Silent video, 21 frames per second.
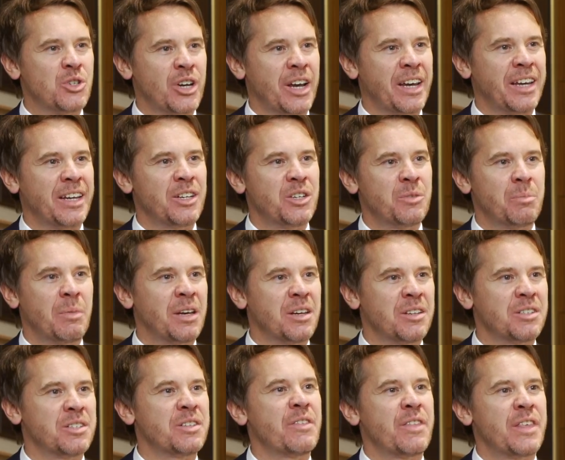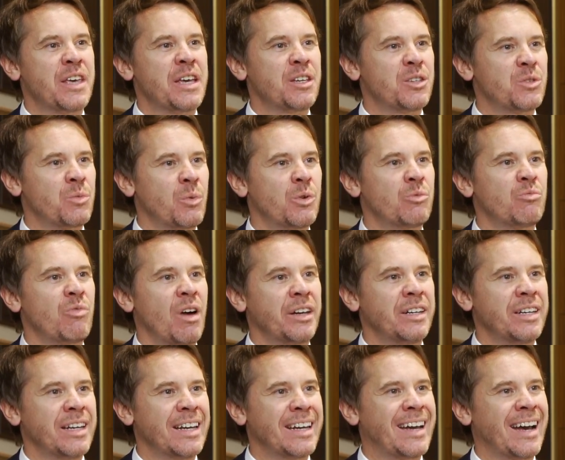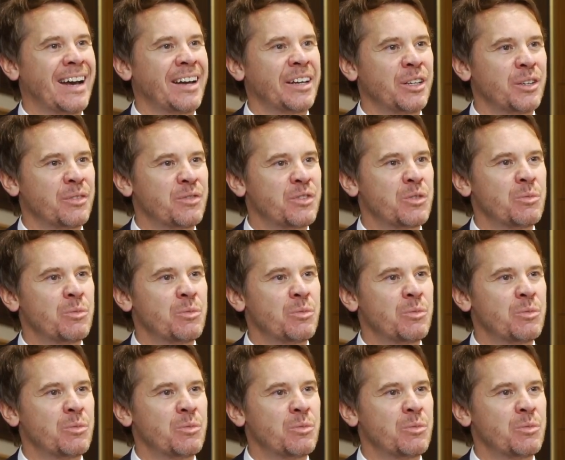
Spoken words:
change because things were running kind of